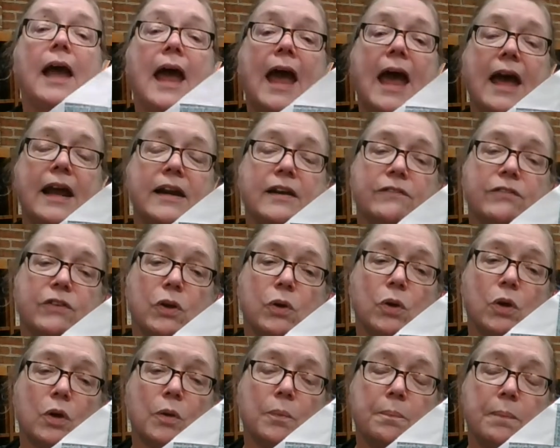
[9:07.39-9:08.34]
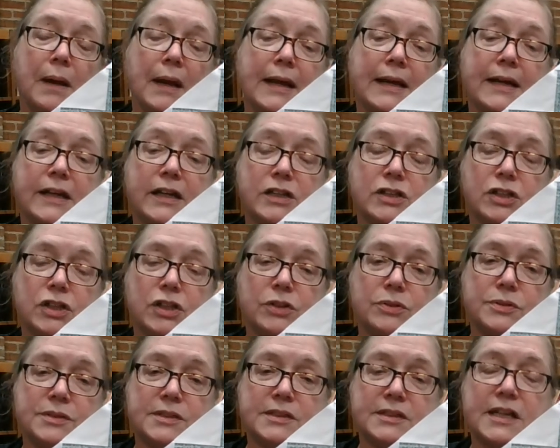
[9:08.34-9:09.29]
and if you're planning to
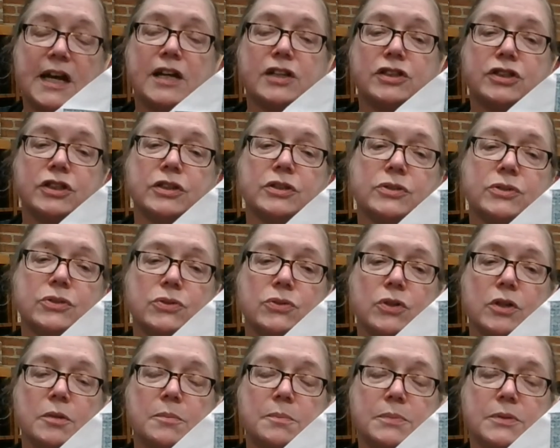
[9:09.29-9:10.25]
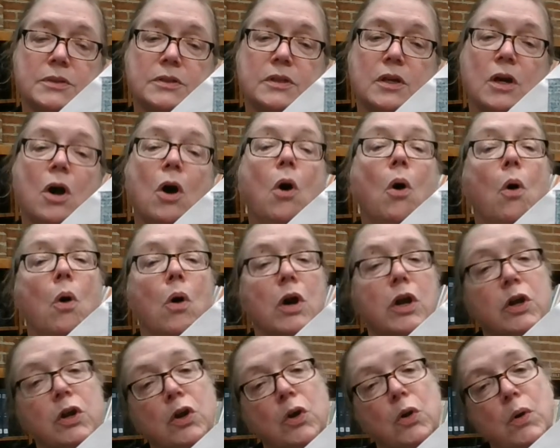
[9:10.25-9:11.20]
use sashing strips or
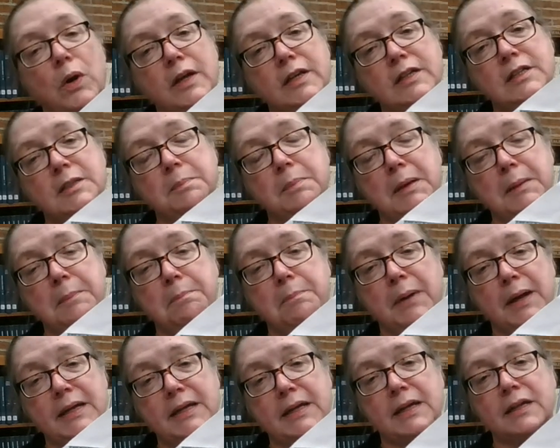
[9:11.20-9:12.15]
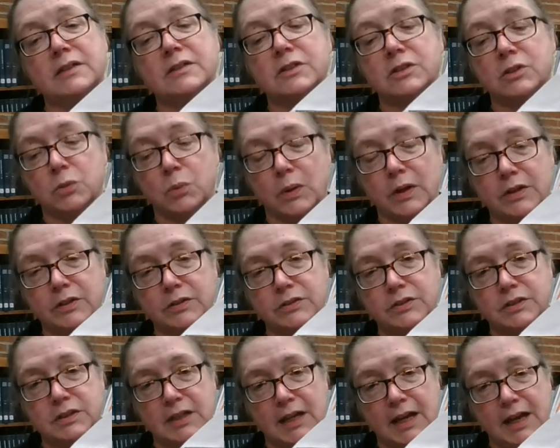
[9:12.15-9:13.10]
you're going to be butting squares
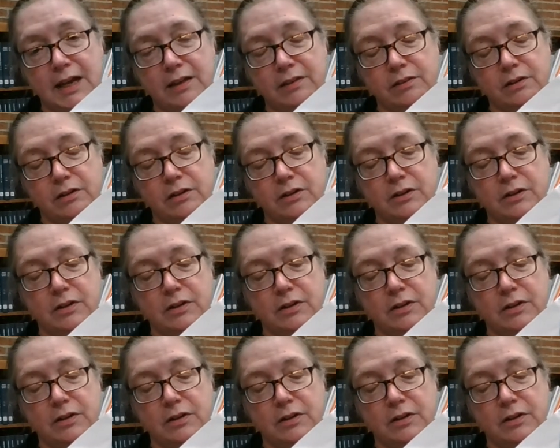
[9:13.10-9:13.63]
together.